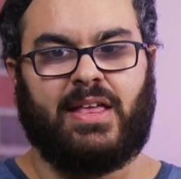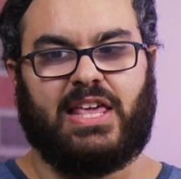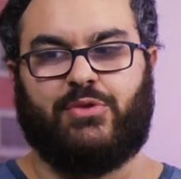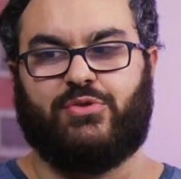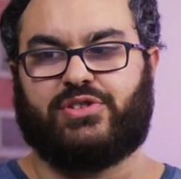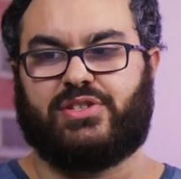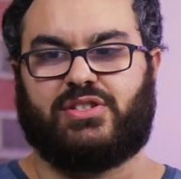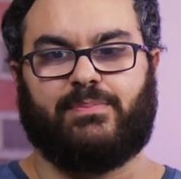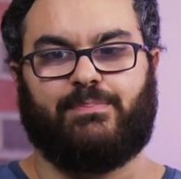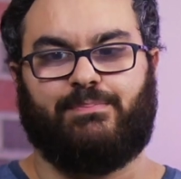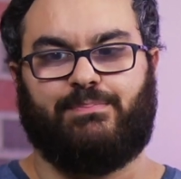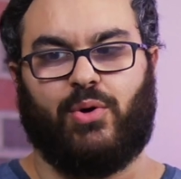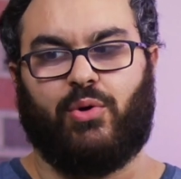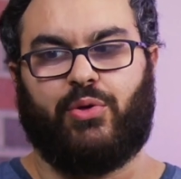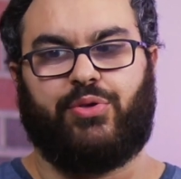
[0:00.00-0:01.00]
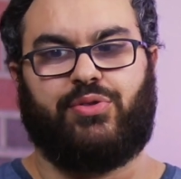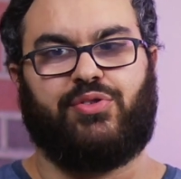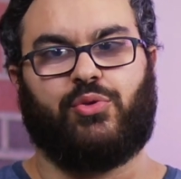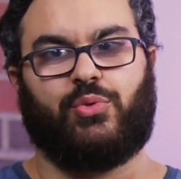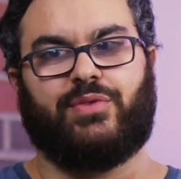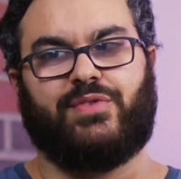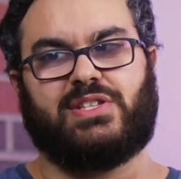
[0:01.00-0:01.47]
he was both
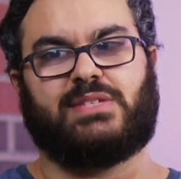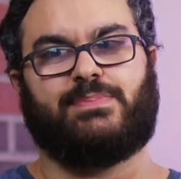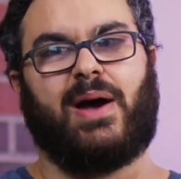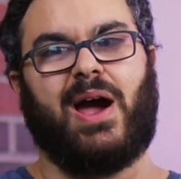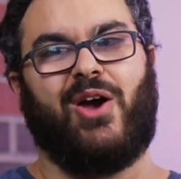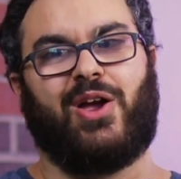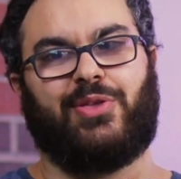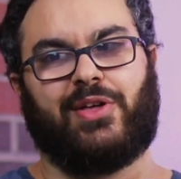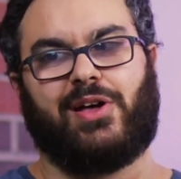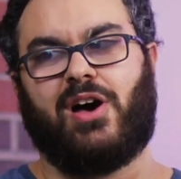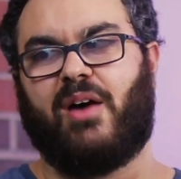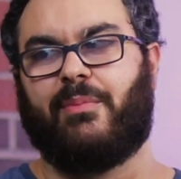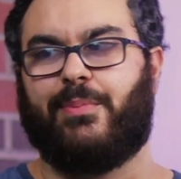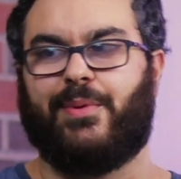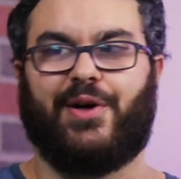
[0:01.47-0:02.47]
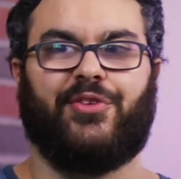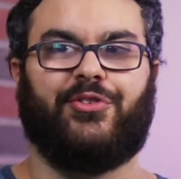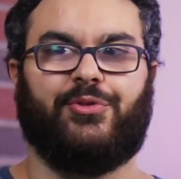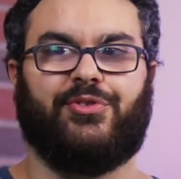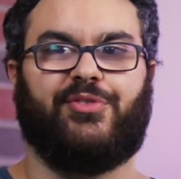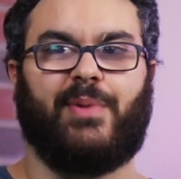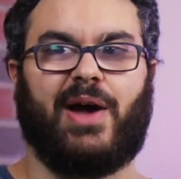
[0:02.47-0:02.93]
sort of inspiring the cop, but
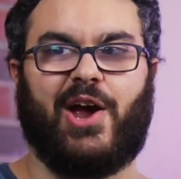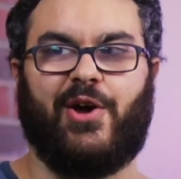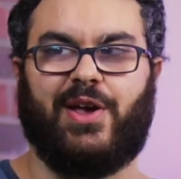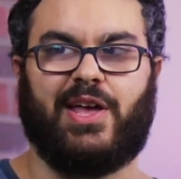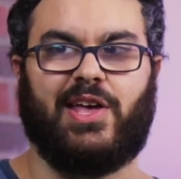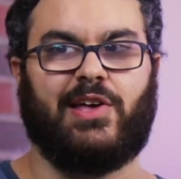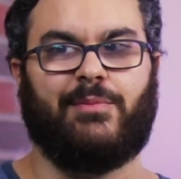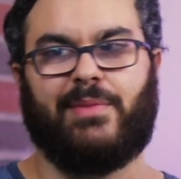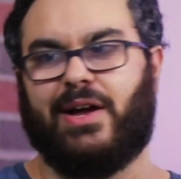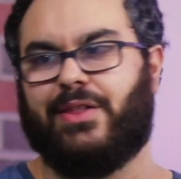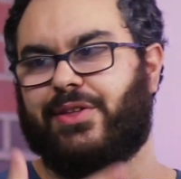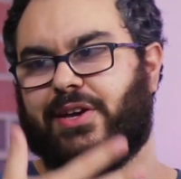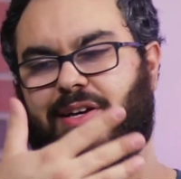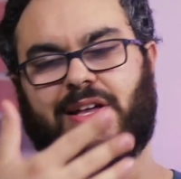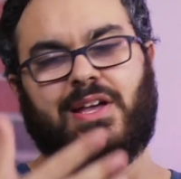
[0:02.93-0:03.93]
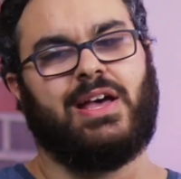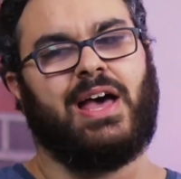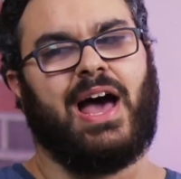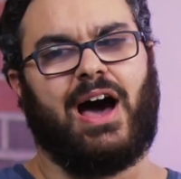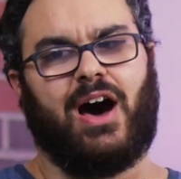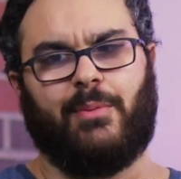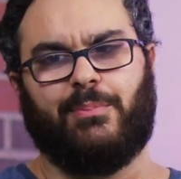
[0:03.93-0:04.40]
also inspiring him. I think
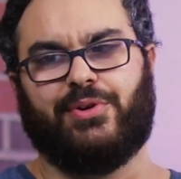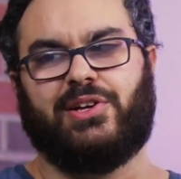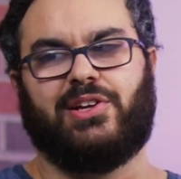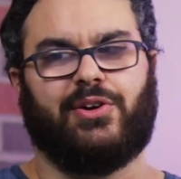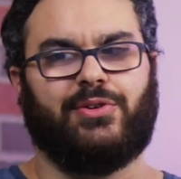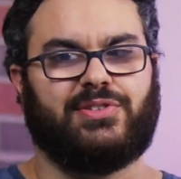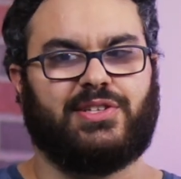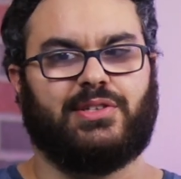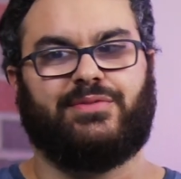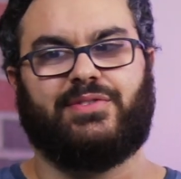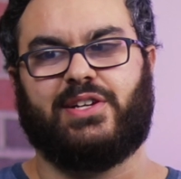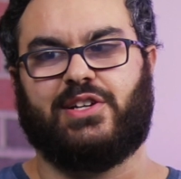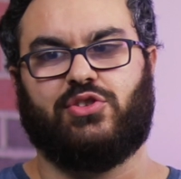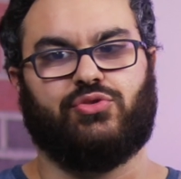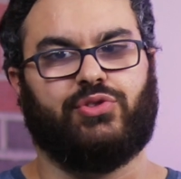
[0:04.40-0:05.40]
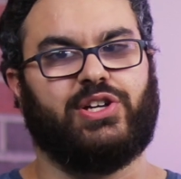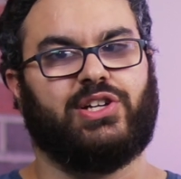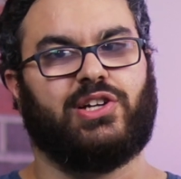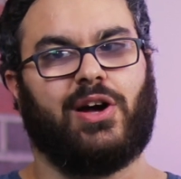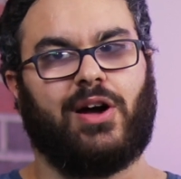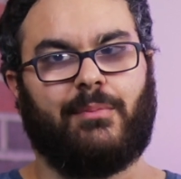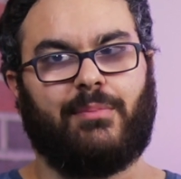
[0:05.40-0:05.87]
Aubrey Joseph did a great
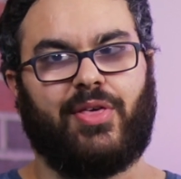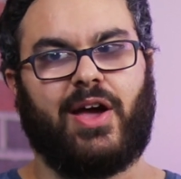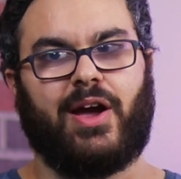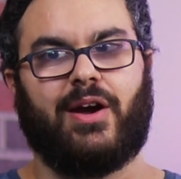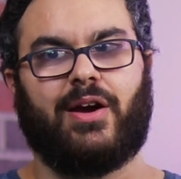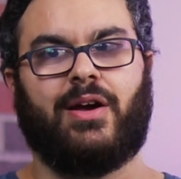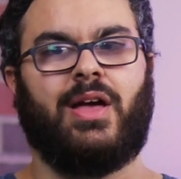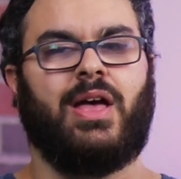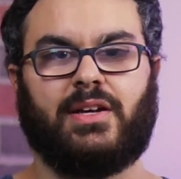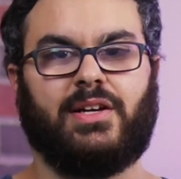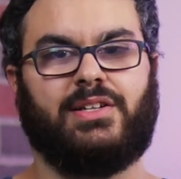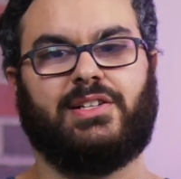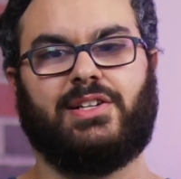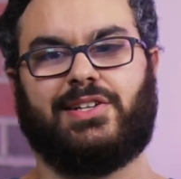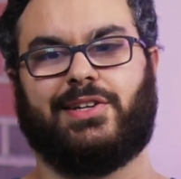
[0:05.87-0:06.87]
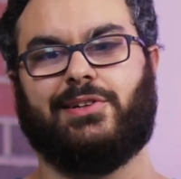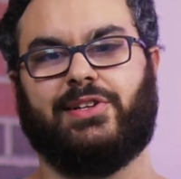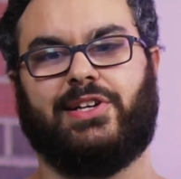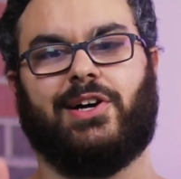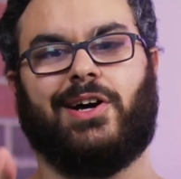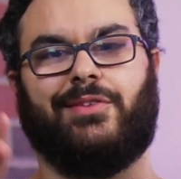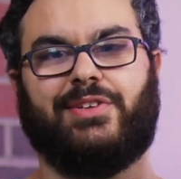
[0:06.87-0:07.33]
job there.
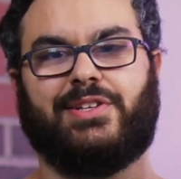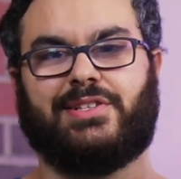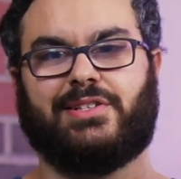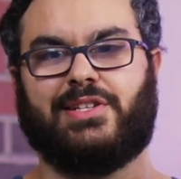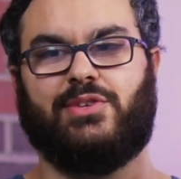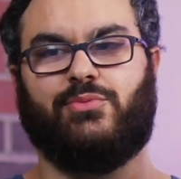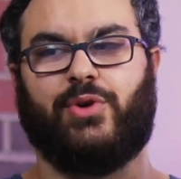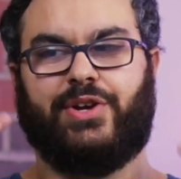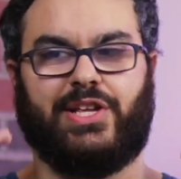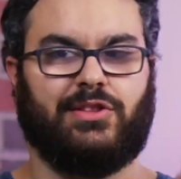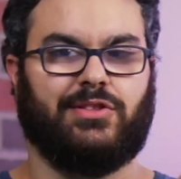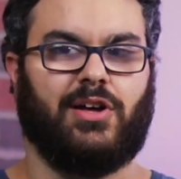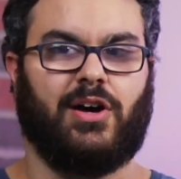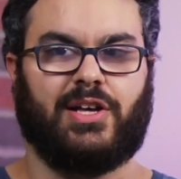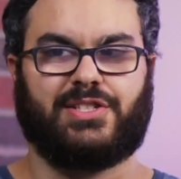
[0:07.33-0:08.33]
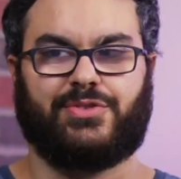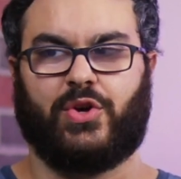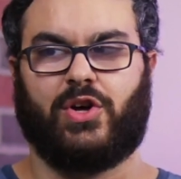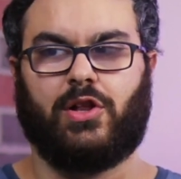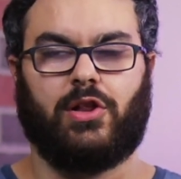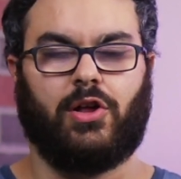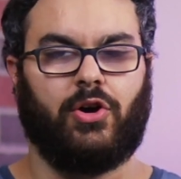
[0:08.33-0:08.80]
Additionally, obviously, when he lost the
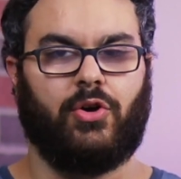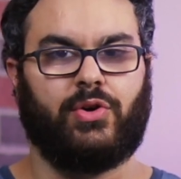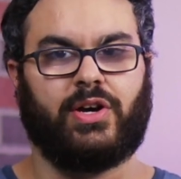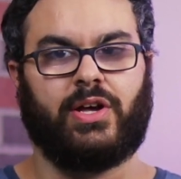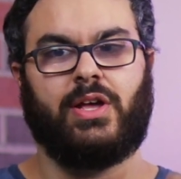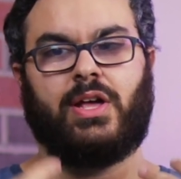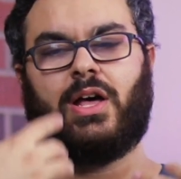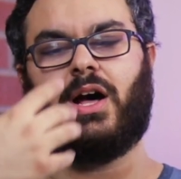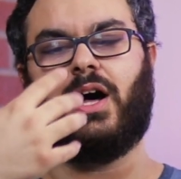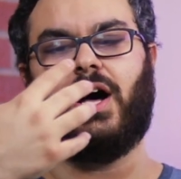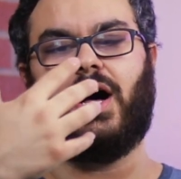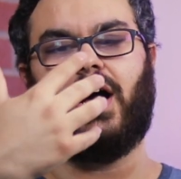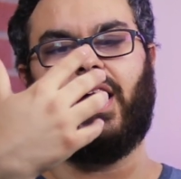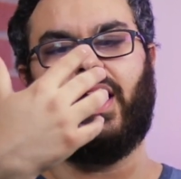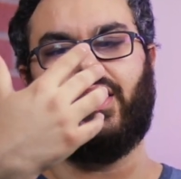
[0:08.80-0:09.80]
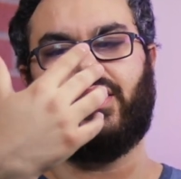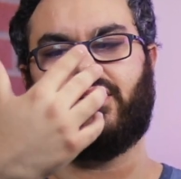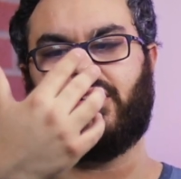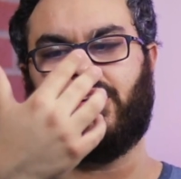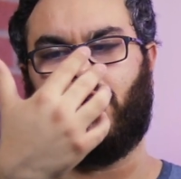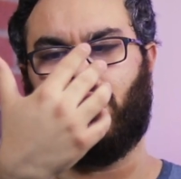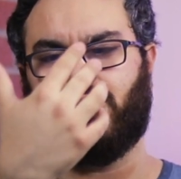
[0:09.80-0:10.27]
cloak,
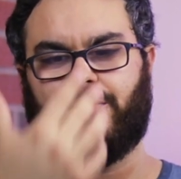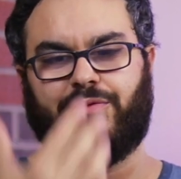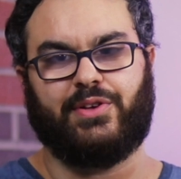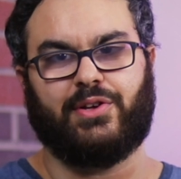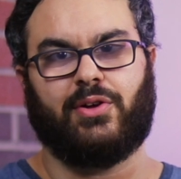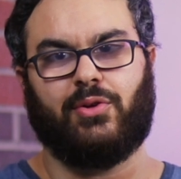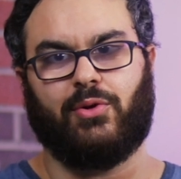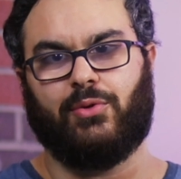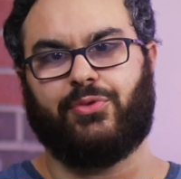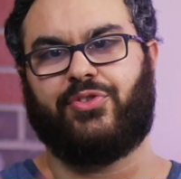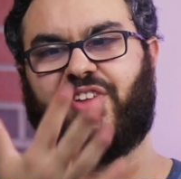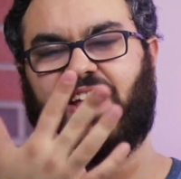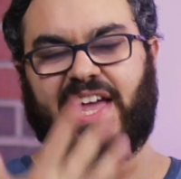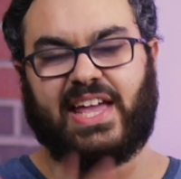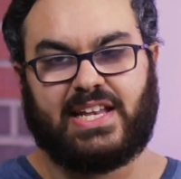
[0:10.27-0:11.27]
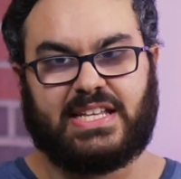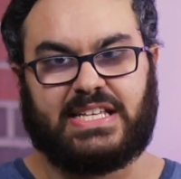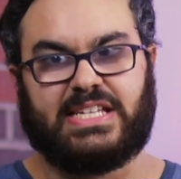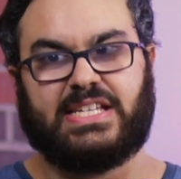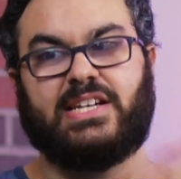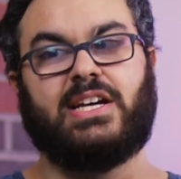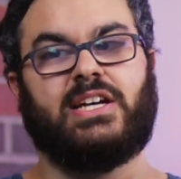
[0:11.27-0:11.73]
Olivia
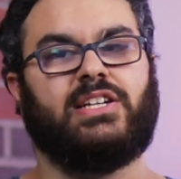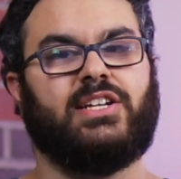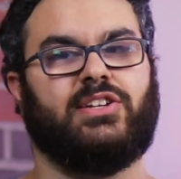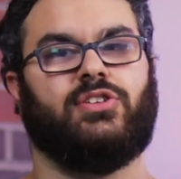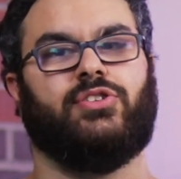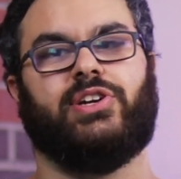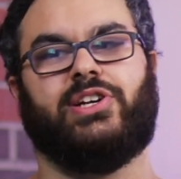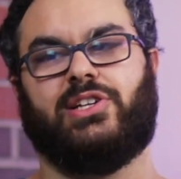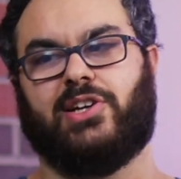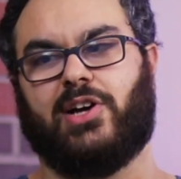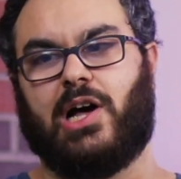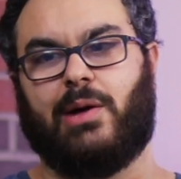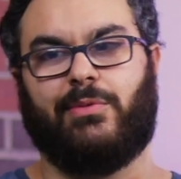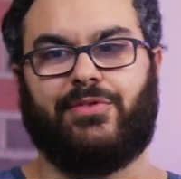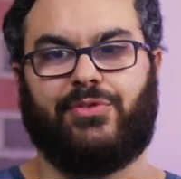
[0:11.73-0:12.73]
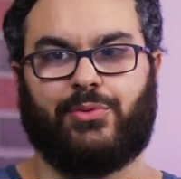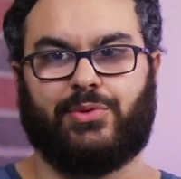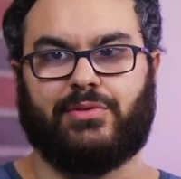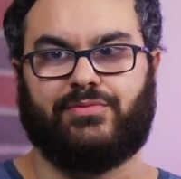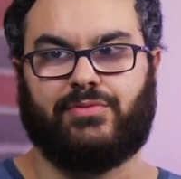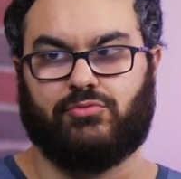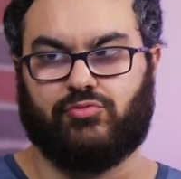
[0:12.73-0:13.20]
Holtz-Tandy did a great job of sort
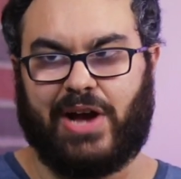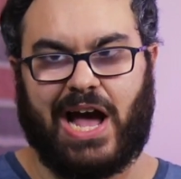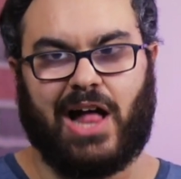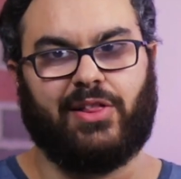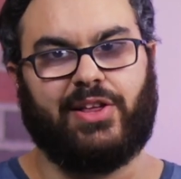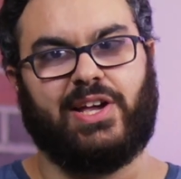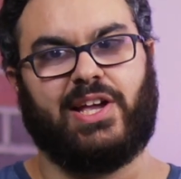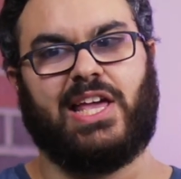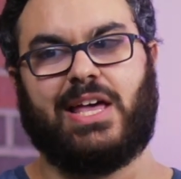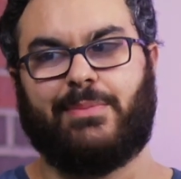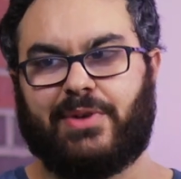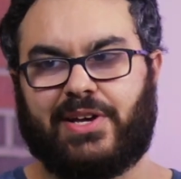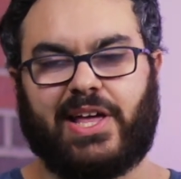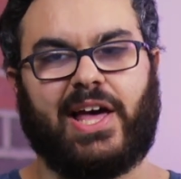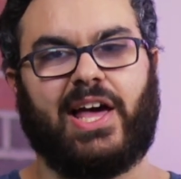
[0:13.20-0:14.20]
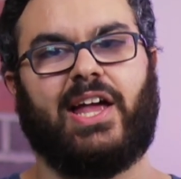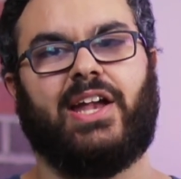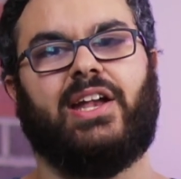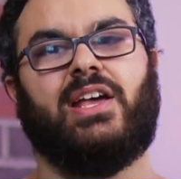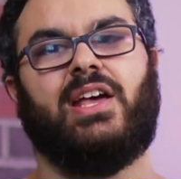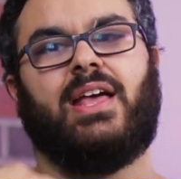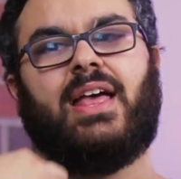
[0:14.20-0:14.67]
of rallying him
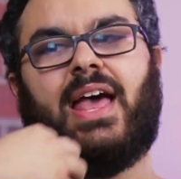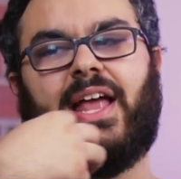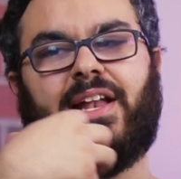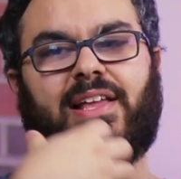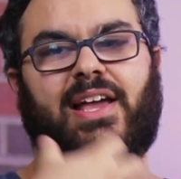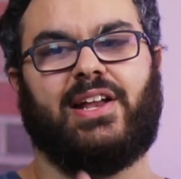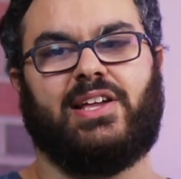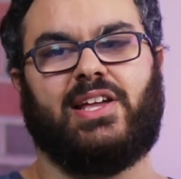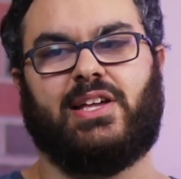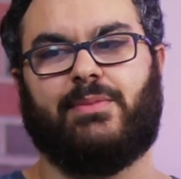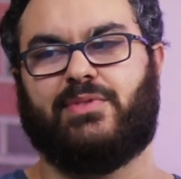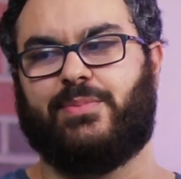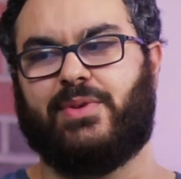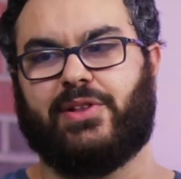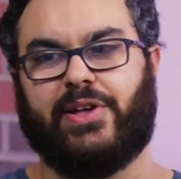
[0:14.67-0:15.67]
again and getting him to be